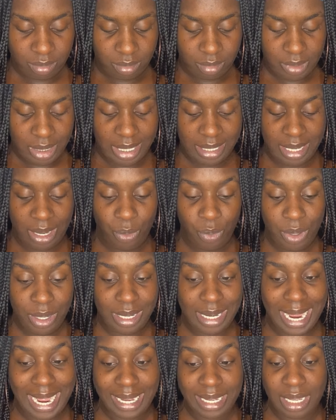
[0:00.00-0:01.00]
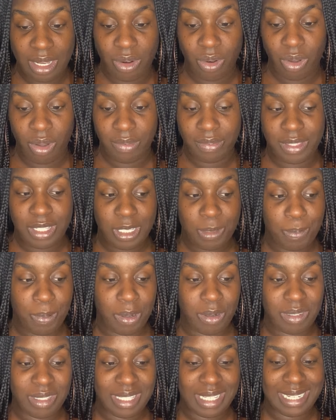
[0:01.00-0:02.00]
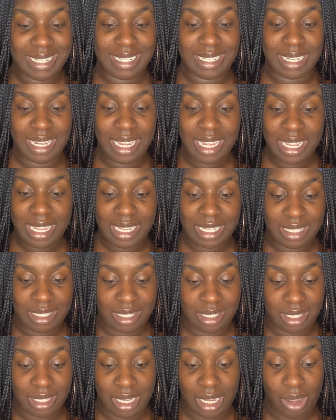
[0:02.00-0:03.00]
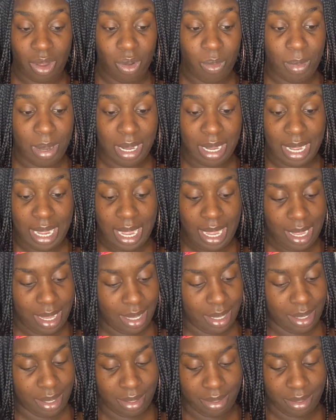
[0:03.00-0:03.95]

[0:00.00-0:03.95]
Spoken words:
Like, they would not get off this person nuts. Like, oh my God.